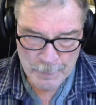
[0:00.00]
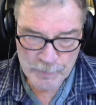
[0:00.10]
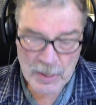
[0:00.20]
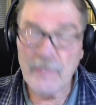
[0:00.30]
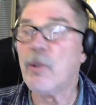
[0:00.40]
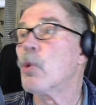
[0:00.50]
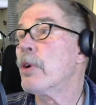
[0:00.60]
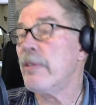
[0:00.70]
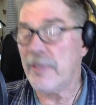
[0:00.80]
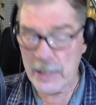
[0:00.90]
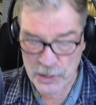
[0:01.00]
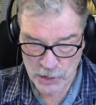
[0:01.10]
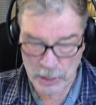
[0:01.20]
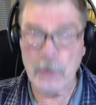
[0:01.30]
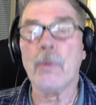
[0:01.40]
for
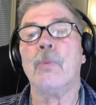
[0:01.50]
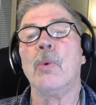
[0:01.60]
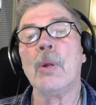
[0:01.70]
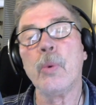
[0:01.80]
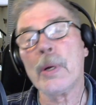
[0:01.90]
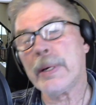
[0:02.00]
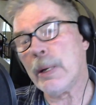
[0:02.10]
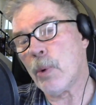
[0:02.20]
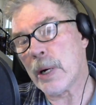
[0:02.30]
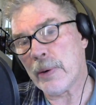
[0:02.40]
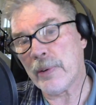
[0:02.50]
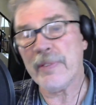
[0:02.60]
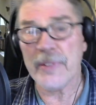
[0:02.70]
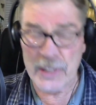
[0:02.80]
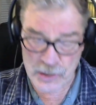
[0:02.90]
revision. Well, what did he want
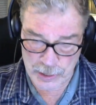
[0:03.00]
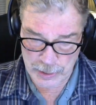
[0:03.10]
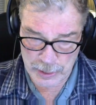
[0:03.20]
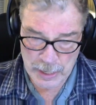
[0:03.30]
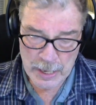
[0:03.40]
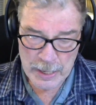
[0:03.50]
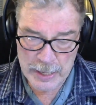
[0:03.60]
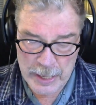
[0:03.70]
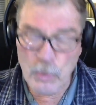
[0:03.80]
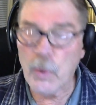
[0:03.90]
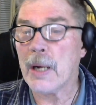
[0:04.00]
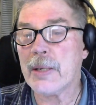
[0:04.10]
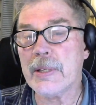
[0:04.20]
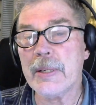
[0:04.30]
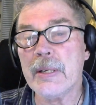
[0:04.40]
revisioned? He
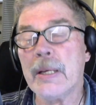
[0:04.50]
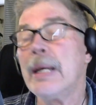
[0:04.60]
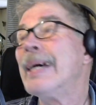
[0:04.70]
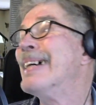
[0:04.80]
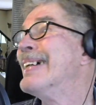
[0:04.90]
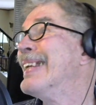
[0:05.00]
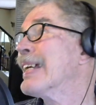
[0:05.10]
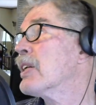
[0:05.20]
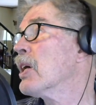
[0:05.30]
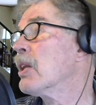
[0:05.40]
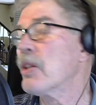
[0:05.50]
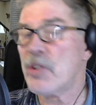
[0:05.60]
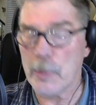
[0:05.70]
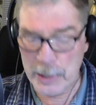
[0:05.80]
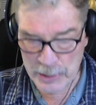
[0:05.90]
wanted an
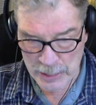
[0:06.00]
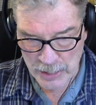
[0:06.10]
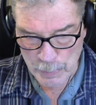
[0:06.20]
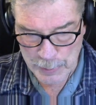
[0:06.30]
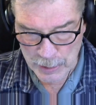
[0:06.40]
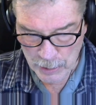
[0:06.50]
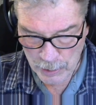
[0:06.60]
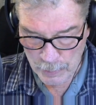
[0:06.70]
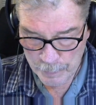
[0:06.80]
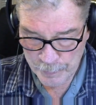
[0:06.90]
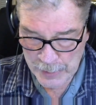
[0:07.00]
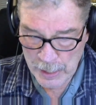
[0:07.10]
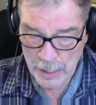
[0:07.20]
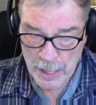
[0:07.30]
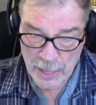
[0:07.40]
acknowledgement in the bill
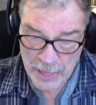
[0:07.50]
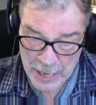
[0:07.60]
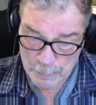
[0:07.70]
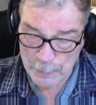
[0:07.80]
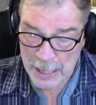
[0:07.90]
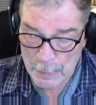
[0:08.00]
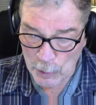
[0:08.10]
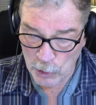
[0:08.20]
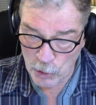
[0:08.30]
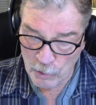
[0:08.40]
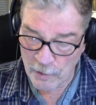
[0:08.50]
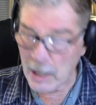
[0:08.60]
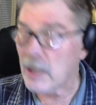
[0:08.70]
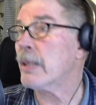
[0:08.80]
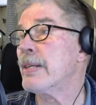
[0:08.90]
that people who
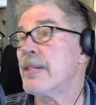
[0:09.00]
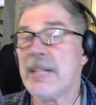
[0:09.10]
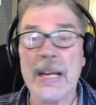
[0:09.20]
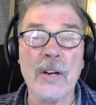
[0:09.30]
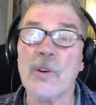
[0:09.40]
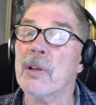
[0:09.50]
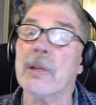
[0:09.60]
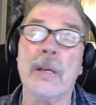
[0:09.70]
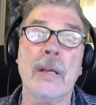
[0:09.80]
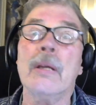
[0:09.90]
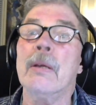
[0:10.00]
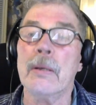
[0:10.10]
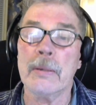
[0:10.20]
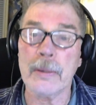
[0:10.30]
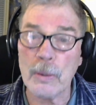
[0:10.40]
voluntarily,
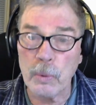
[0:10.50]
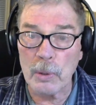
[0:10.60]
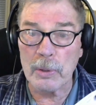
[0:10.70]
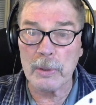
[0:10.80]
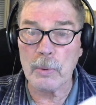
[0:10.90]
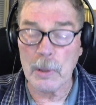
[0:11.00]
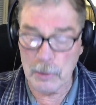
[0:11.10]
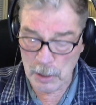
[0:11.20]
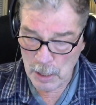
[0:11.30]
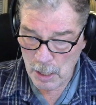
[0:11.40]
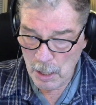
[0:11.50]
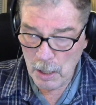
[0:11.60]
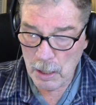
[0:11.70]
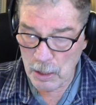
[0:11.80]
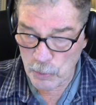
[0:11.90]
quote unquote,
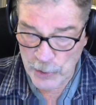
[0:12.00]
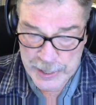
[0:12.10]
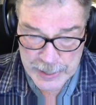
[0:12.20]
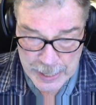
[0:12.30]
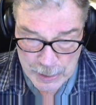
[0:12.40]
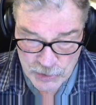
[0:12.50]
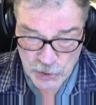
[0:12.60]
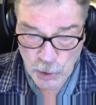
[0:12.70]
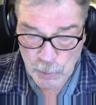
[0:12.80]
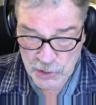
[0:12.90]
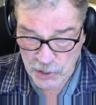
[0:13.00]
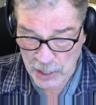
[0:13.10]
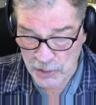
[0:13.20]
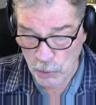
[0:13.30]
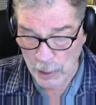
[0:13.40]
renounce
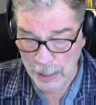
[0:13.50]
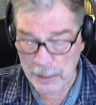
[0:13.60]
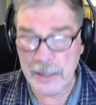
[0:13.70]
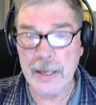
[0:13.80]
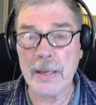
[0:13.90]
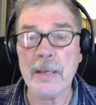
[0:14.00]
homosexuality